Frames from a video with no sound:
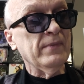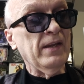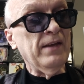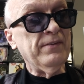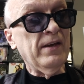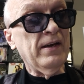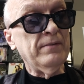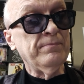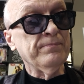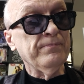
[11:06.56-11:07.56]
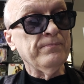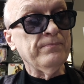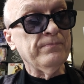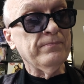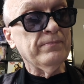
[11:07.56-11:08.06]
And then
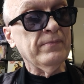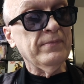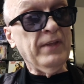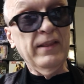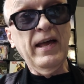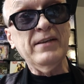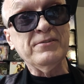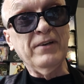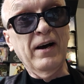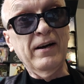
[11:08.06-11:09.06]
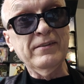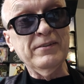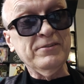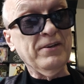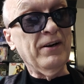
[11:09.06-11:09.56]
the last song
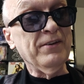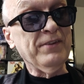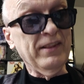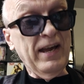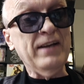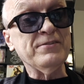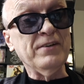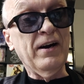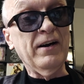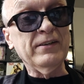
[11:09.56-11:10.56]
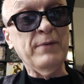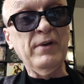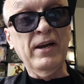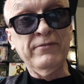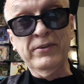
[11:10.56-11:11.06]
is called The Last Song I'm
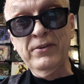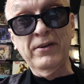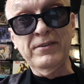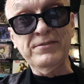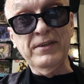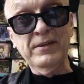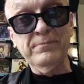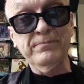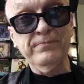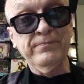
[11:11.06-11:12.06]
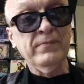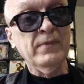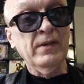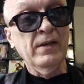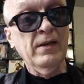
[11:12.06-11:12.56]
Ever Gonna Sing.
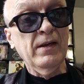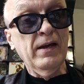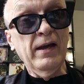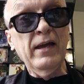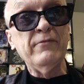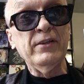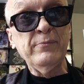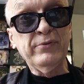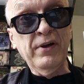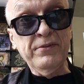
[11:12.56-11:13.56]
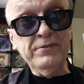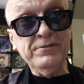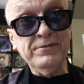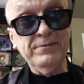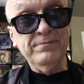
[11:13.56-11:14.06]
Everly
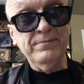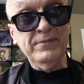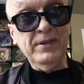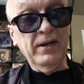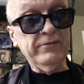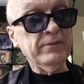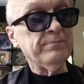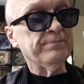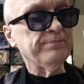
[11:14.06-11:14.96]
Brothers cover.